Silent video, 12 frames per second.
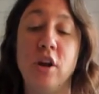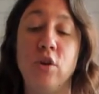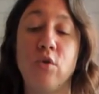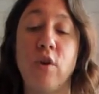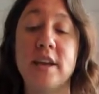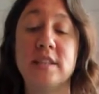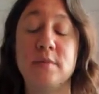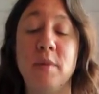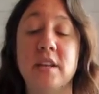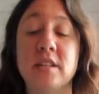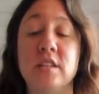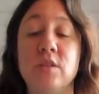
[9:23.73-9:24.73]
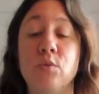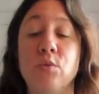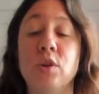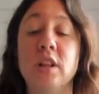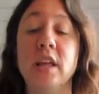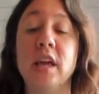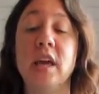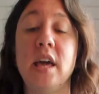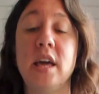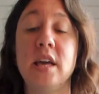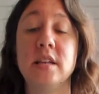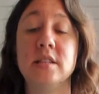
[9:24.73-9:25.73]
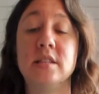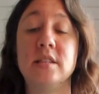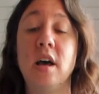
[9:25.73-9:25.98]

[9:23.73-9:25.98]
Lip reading: and grace, because it really is,